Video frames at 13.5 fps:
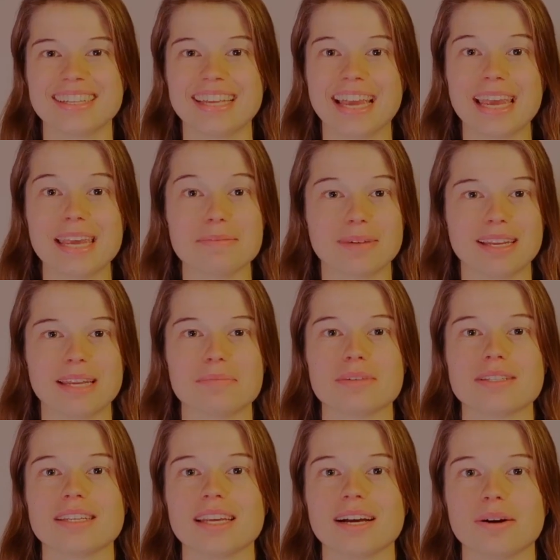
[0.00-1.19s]
Hey, my name
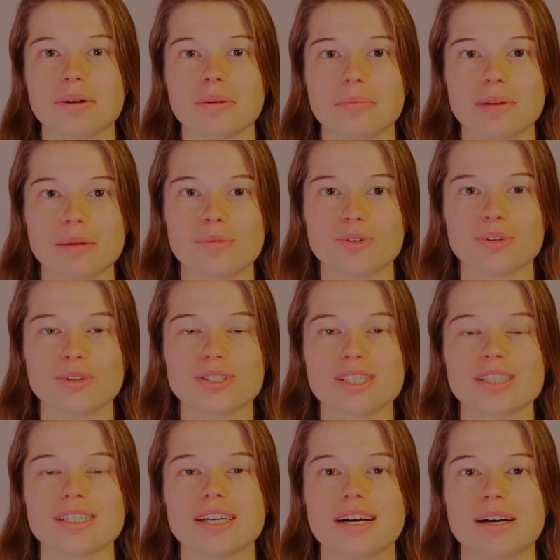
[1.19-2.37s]
is Iika
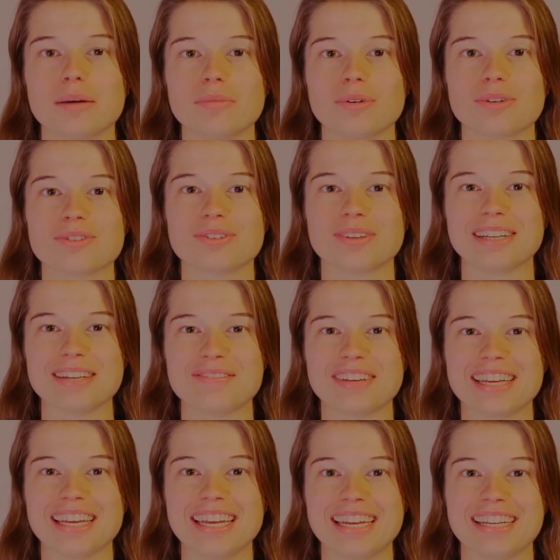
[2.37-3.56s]
Holmberg-Munoz. I'm also
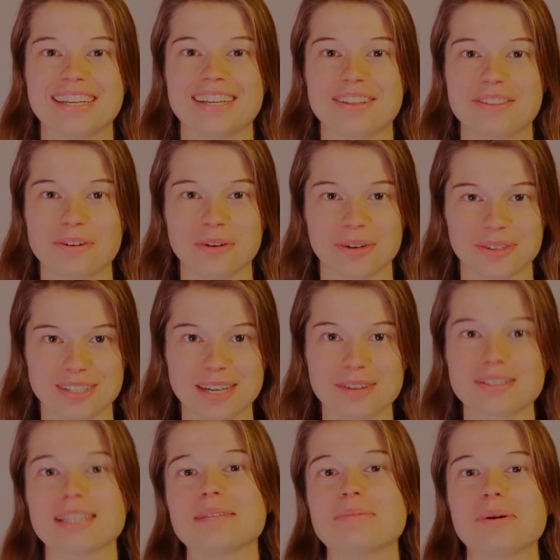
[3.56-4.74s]
living in the Oikos
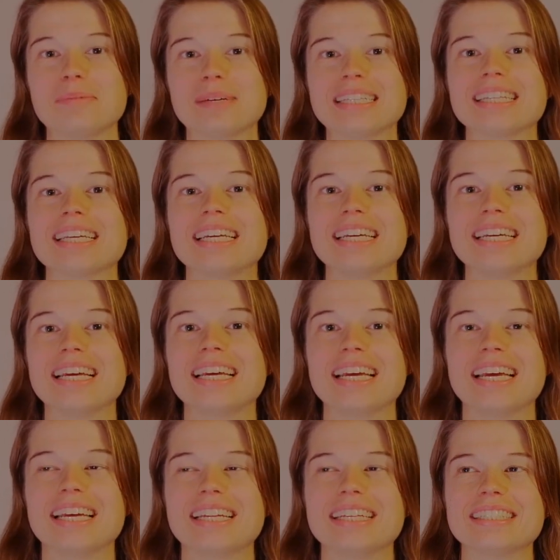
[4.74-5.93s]
house at the moment,
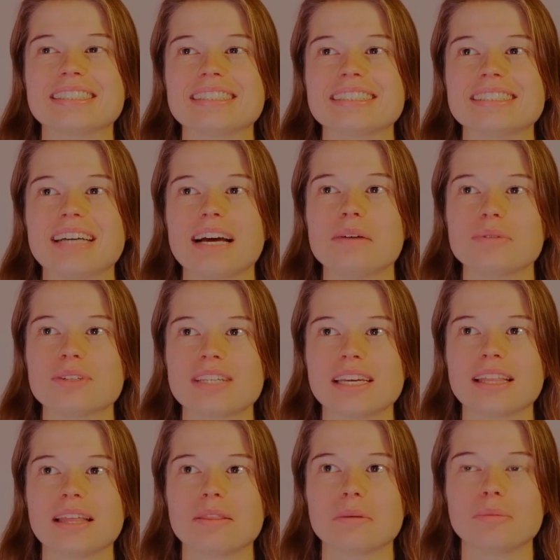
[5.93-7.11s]
and I would say
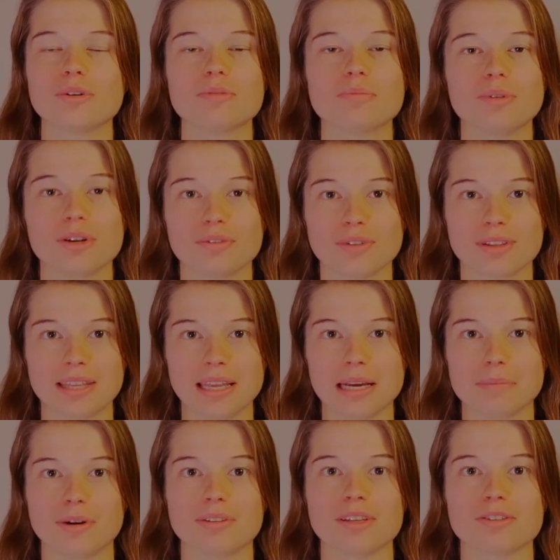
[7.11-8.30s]
that the most beautiful thing
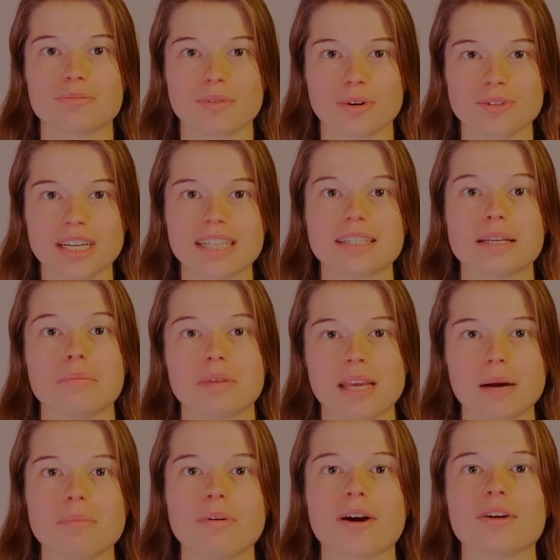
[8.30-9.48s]
about this project and
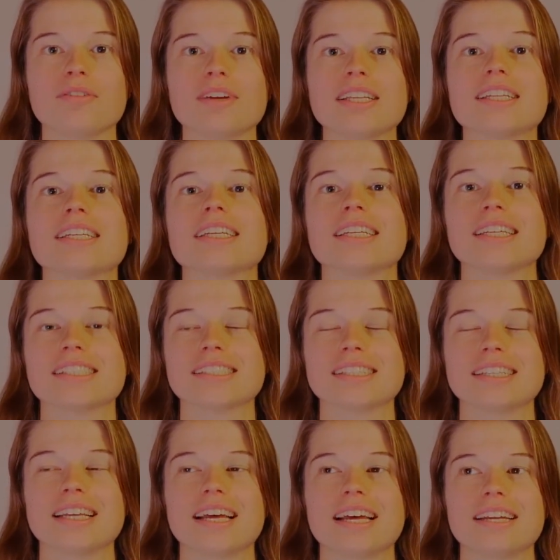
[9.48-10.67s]
being a part of it is
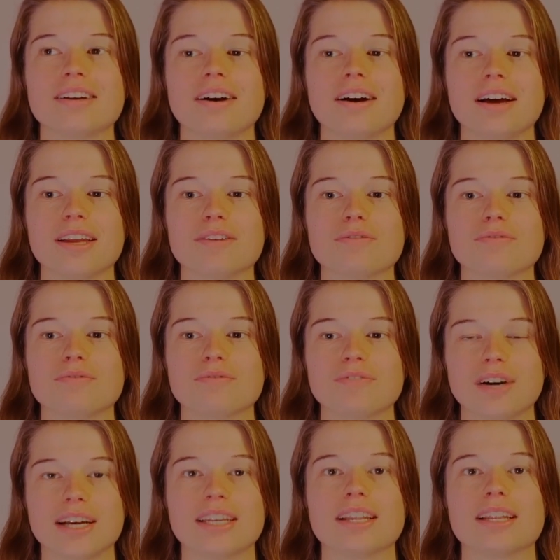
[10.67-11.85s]
that I
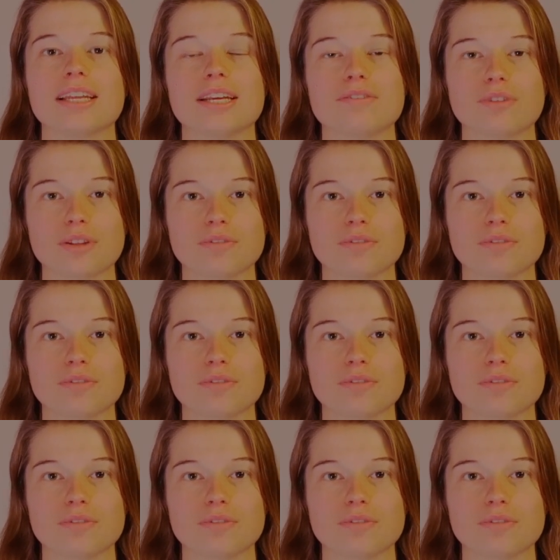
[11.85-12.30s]
finally, for the